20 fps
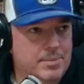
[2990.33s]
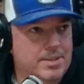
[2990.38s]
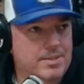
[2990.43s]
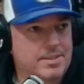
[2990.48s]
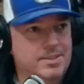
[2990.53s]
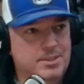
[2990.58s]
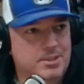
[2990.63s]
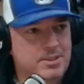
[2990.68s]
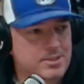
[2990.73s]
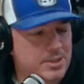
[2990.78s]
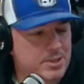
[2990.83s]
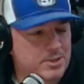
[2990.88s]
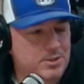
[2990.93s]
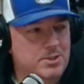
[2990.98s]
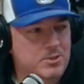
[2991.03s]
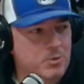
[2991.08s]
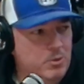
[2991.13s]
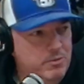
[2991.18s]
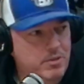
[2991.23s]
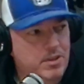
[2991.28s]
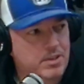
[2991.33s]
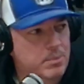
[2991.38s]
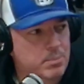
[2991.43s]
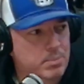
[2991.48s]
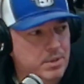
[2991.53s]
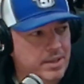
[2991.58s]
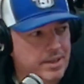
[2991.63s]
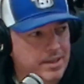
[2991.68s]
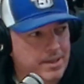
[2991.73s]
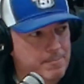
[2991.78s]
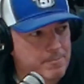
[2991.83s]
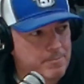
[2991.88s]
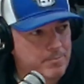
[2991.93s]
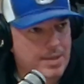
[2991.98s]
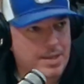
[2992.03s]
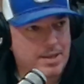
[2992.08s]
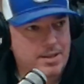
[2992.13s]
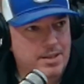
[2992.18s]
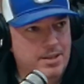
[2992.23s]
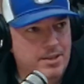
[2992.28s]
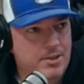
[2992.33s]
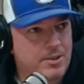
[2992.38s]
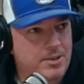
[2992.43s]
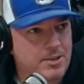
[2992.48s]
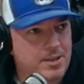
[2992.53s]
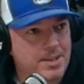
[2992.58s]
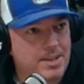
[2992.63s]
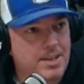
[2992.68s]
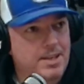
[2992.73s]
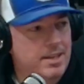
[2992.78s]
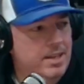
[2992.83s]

I mean, it's, it's so fun to play, you know,